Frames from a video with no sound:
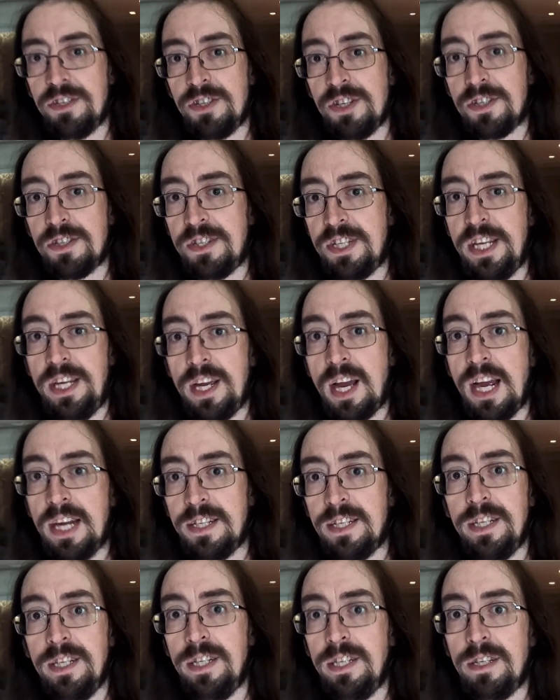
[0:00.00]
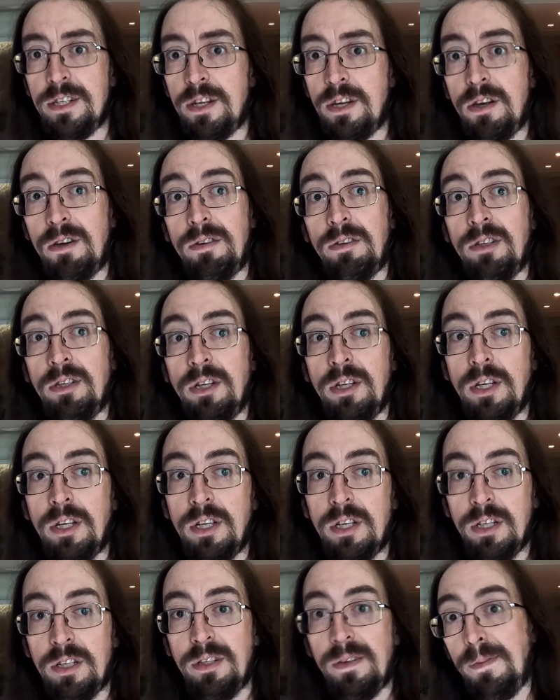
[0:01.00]
It's just TIT, you know,
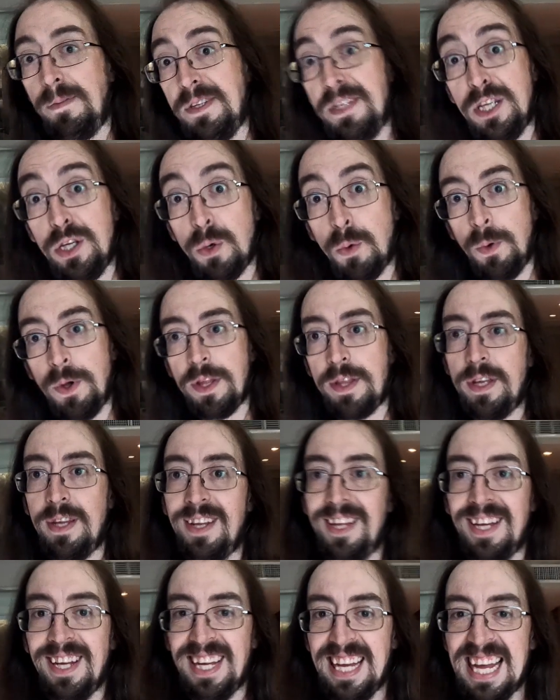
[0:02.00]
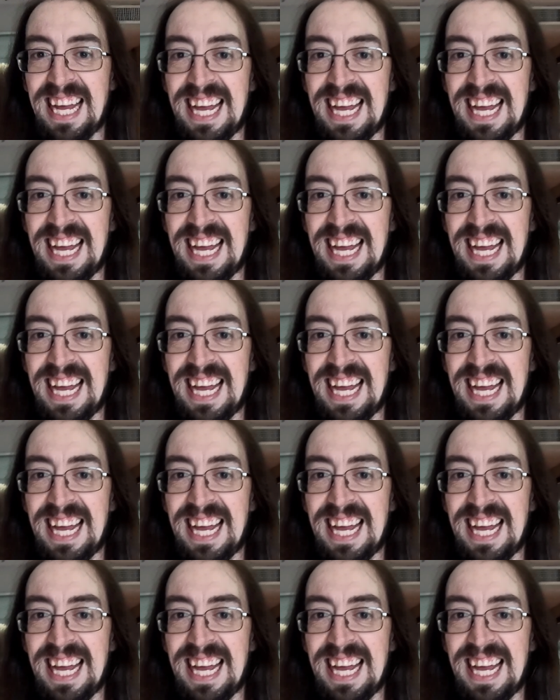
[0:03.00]
deal with it.